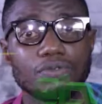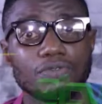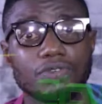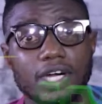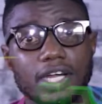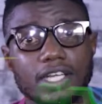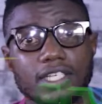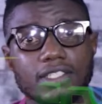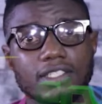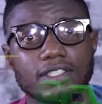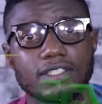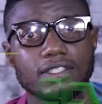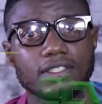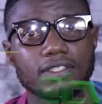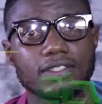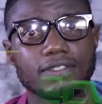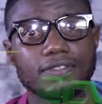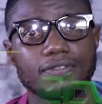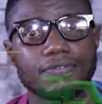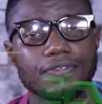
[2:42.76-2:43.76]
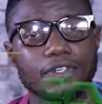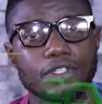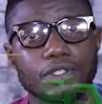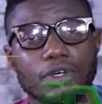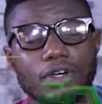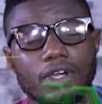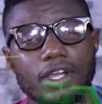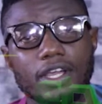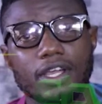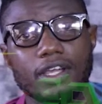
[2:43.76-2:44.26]
right for
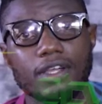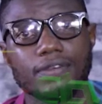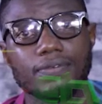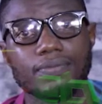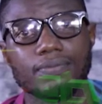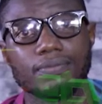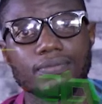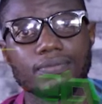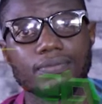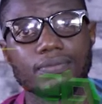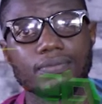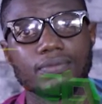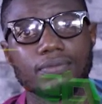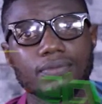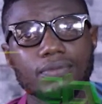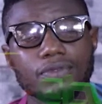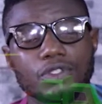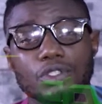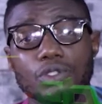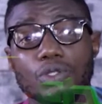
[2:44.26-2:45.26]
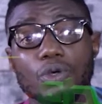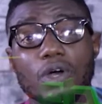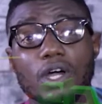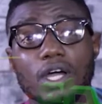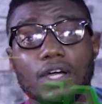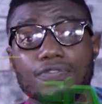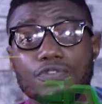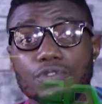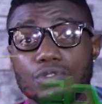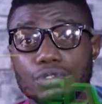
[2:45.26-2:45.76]
your hair. You don't
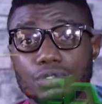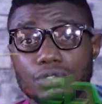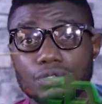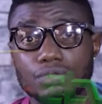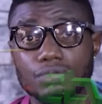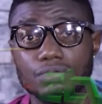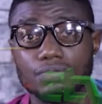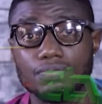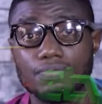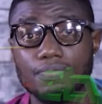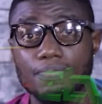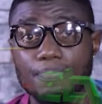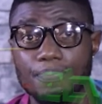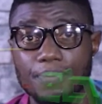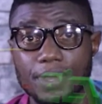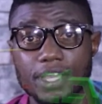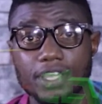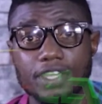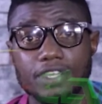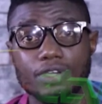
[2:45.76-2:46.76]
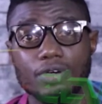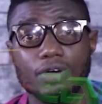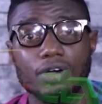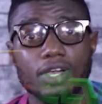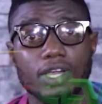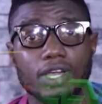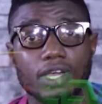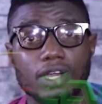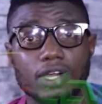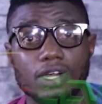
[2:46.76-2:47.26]
have to make your
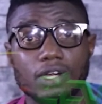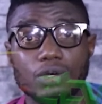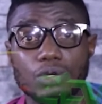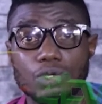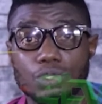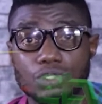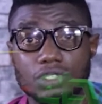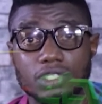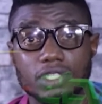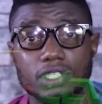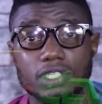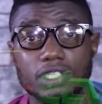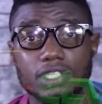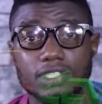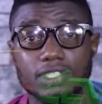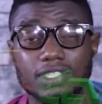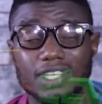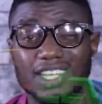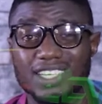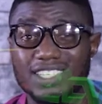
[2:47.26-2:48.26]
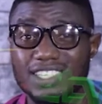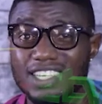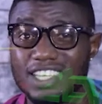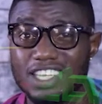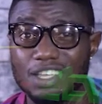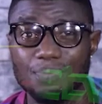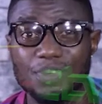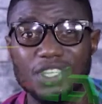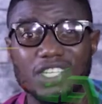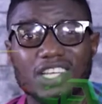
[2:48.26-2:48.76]
hair, loosen it, and
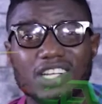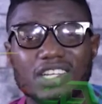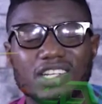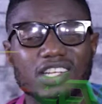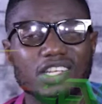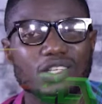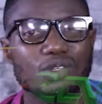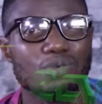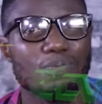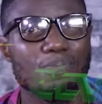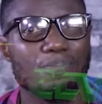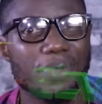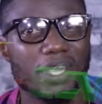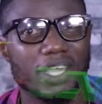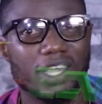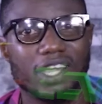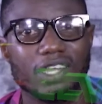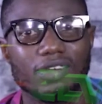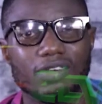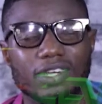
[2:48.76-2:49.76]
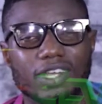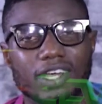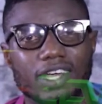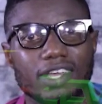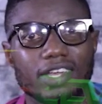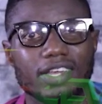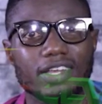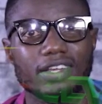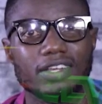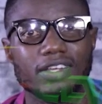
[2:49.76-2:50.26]
immediately you make another
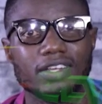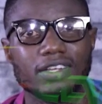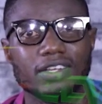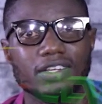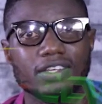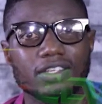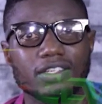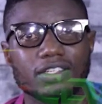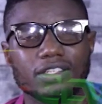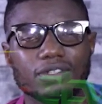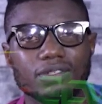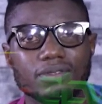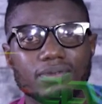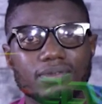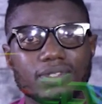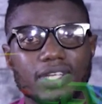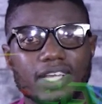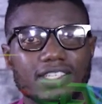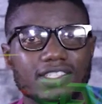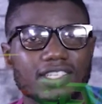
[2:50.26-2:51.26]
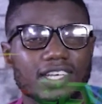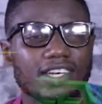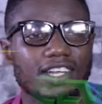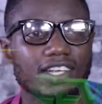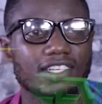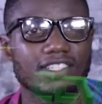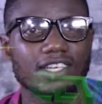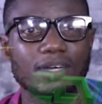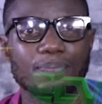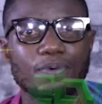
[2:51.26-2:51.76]
hair. You know, there is an
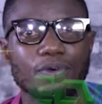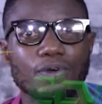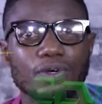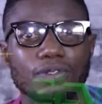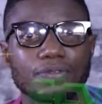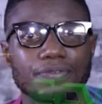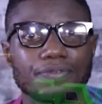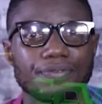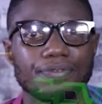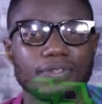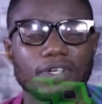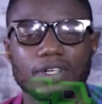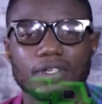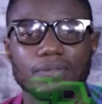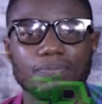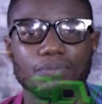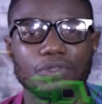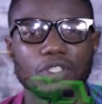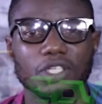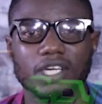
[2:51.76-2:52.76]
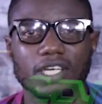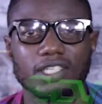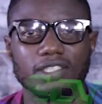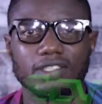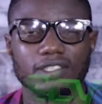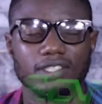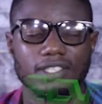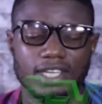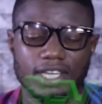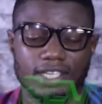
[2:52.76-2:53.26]
example of you
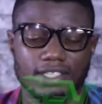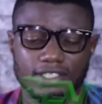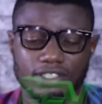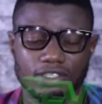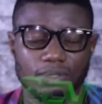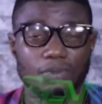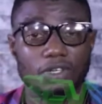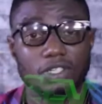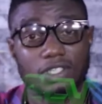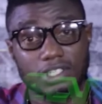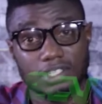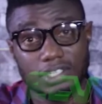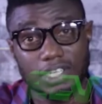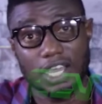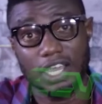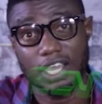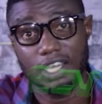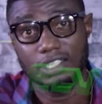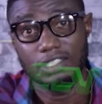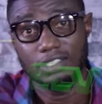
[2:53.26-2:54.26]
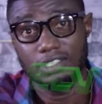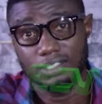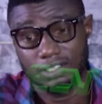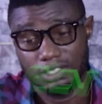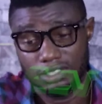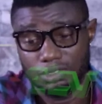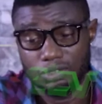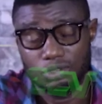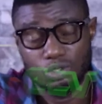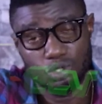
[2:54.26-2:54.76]
can get somebody's hand,
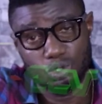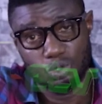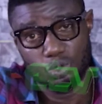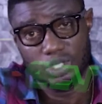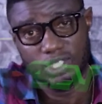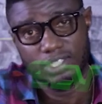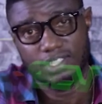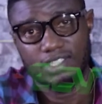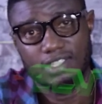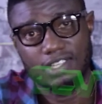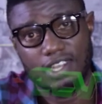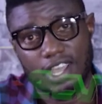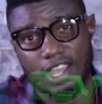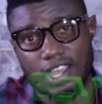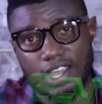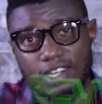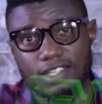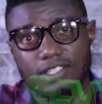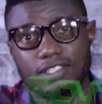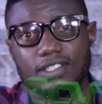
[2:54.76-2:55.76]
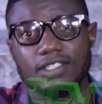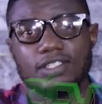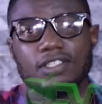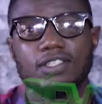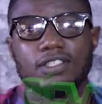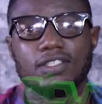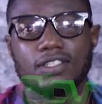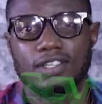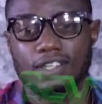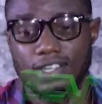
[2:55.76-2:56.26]
you know, twist the hand,
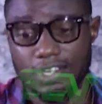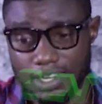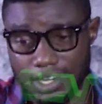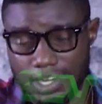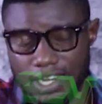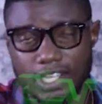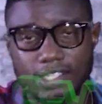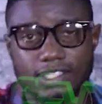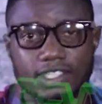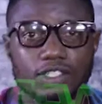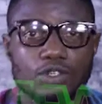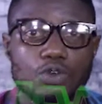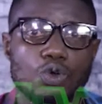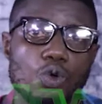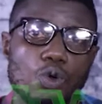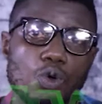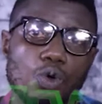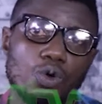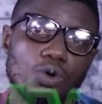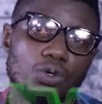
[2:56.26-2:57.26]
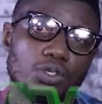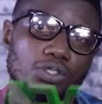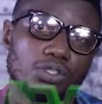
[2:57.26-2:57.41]
let it go,